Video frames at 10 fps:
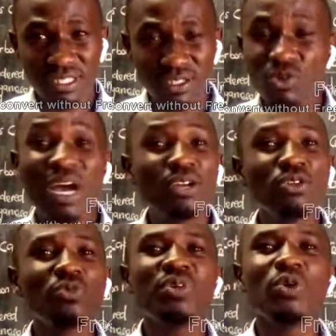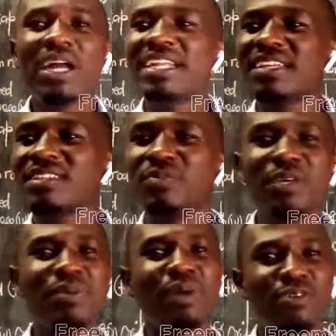You cannot be worried that
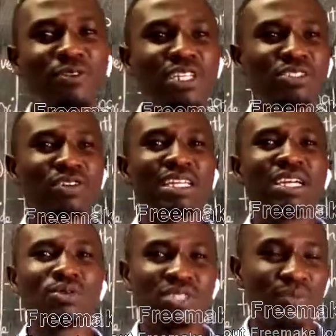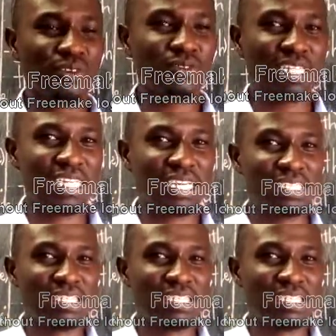maybe my phone is running out, something of that kind.